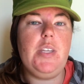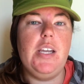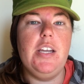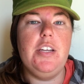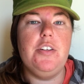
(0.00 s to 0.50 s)

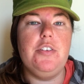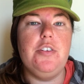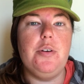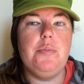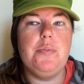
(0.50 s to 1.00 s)

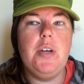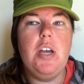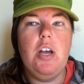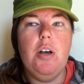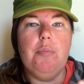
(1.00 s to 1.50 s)

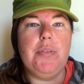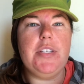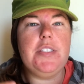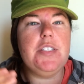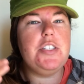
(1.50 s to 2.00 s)
but
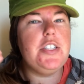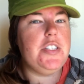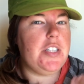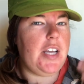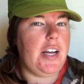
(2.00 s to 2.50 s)
this is
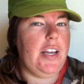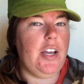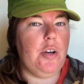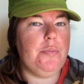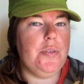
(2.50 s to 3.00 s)
just to kind of
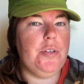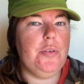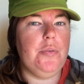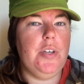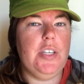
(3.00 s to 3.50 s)
help
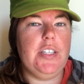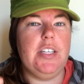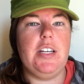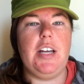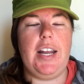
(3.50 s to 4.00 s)
you
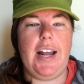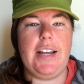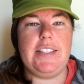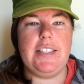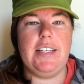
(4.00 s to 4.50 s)
get an
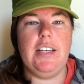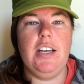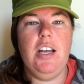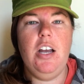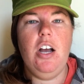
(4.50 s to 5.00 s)
idea
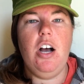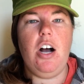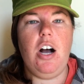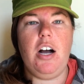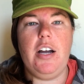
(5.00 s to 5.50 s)

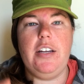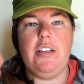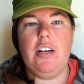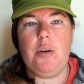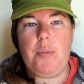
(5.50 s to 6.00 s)
on
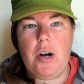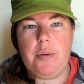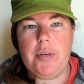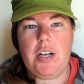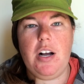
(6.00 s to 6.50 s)

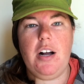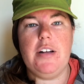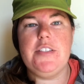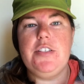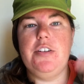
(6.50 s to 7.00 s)
apartment
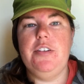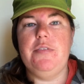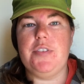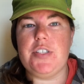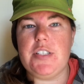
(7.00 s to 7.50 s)
cost
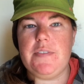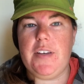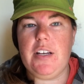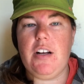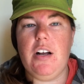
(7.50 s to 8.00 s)
versus
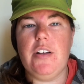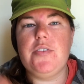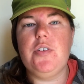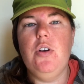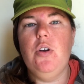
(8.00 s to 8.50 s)
van
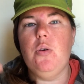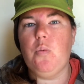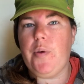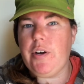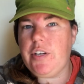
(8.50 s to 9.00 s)
cost.
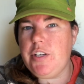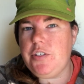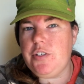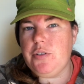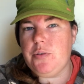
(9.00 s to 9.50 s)
Where can
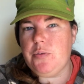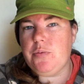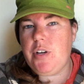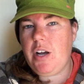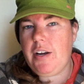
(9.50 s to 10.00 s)
you
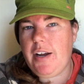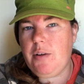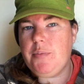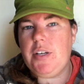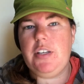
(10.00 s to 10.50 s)
cut
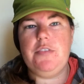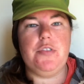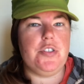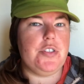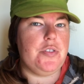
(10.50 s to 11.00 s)
out money
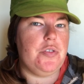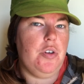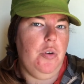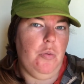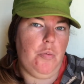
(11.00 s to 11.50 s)
versus
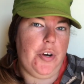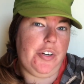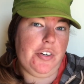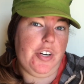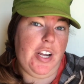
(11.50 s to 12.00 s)
where
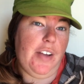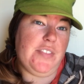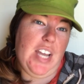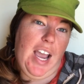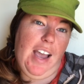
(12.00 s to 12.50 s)
you're going to have
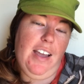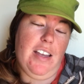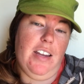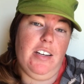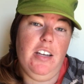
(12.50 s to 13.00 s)
to
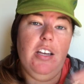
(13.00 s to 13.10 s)
add.